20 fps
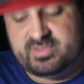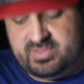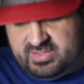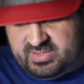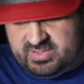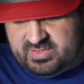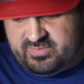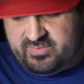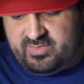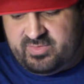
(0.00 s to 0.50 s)
So
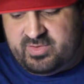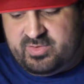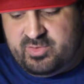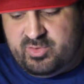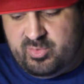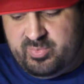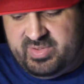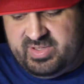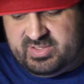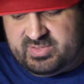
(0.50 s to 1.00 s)
this is for the
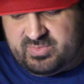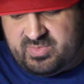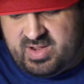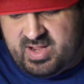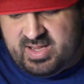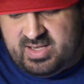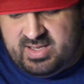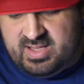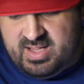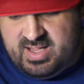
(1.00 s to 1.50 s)
newbies,
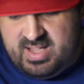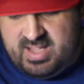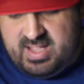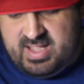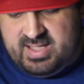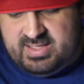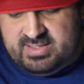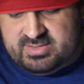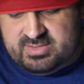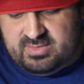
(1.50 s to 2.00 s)
right?
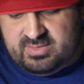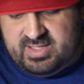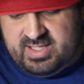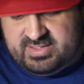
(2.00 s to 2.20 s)
And so